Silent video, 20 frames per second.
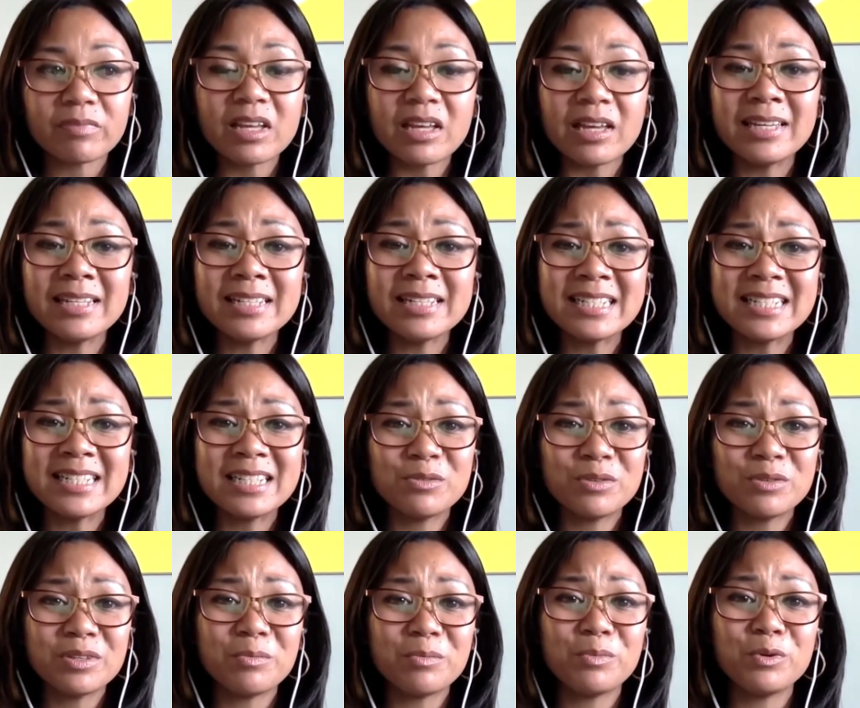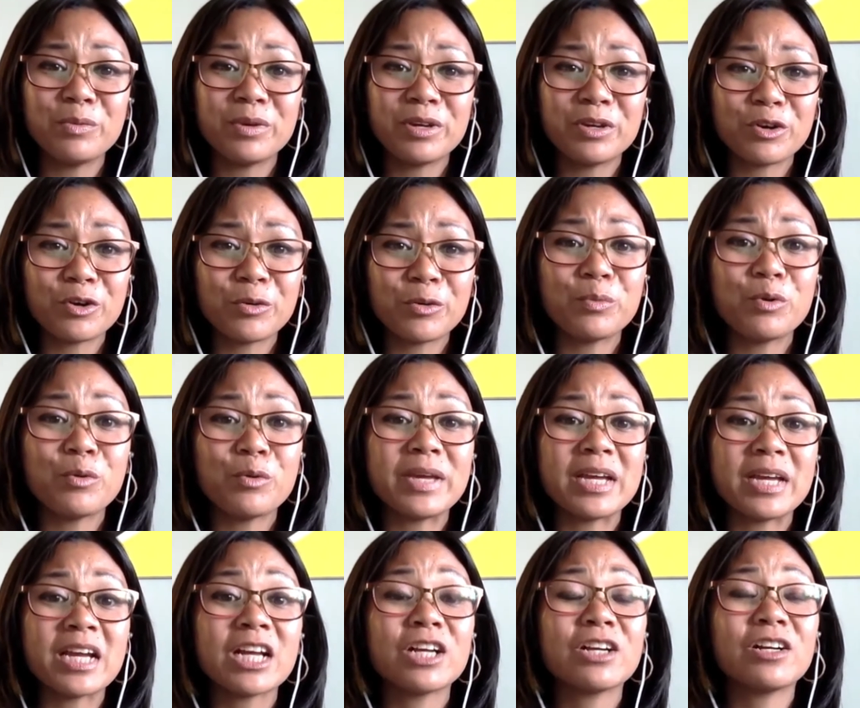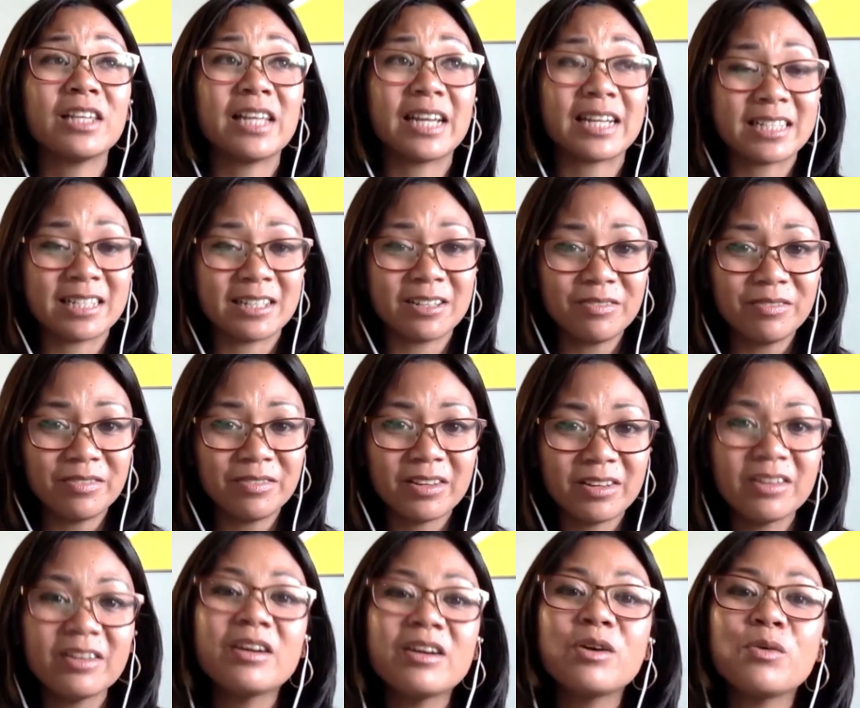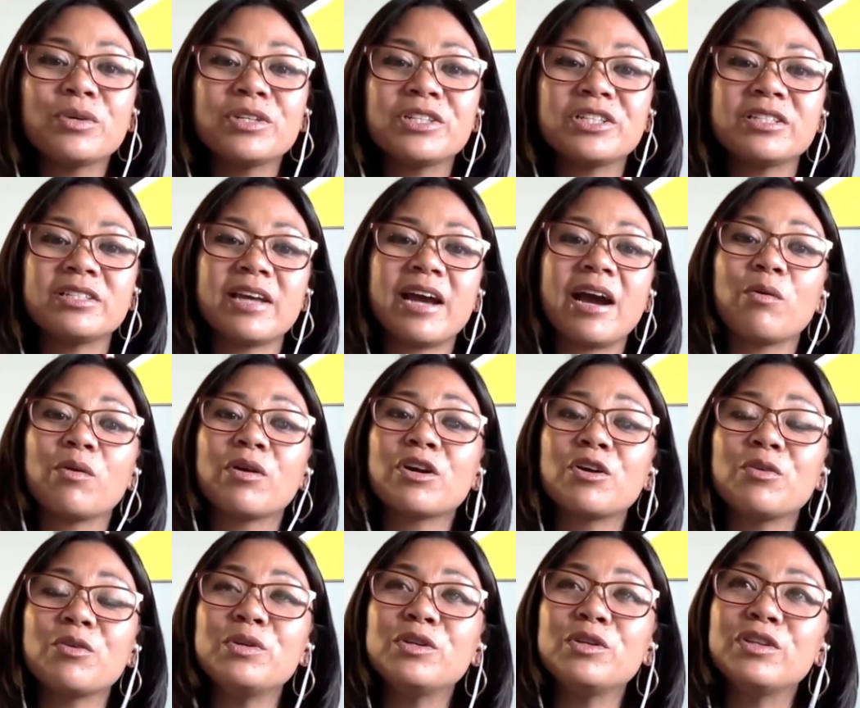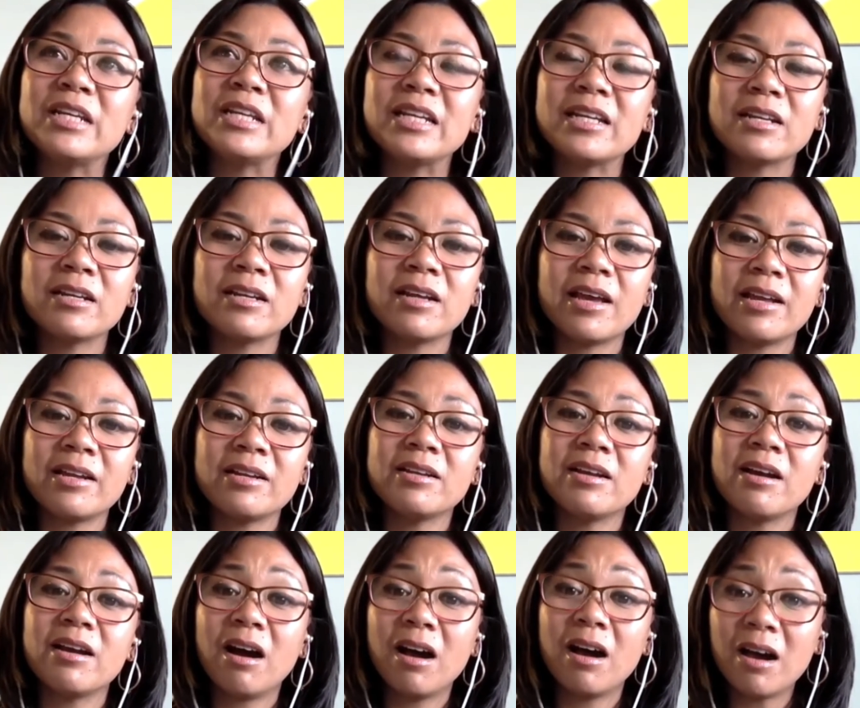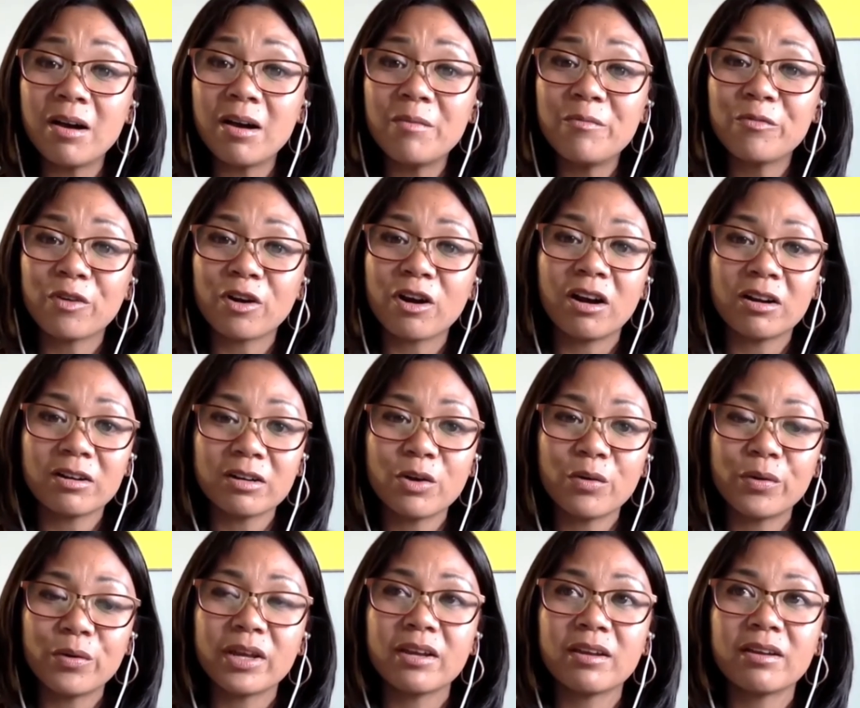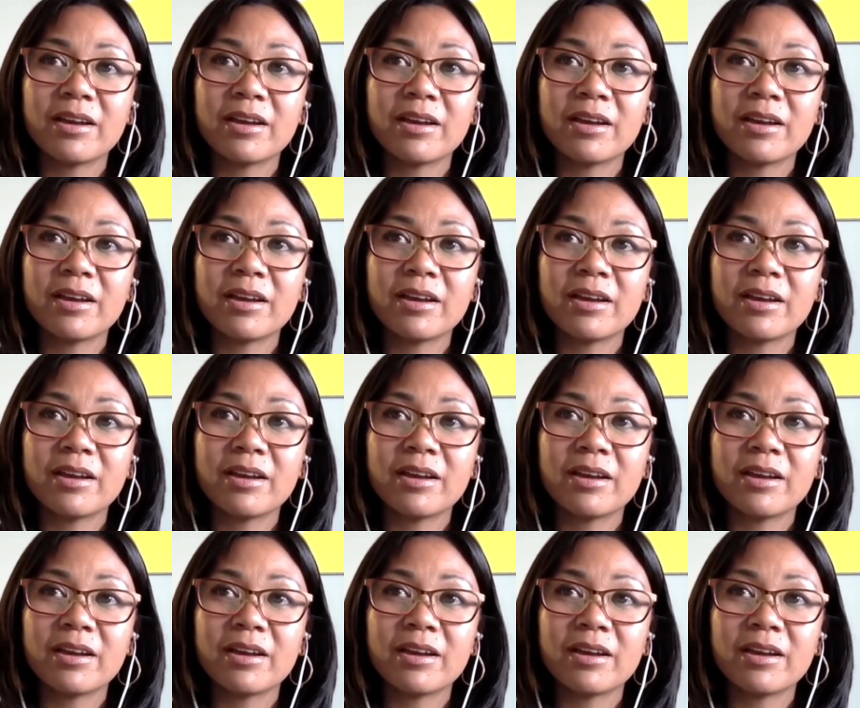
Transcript: entities within Booming Group, Booming Collective, which is our community and hub for ongoing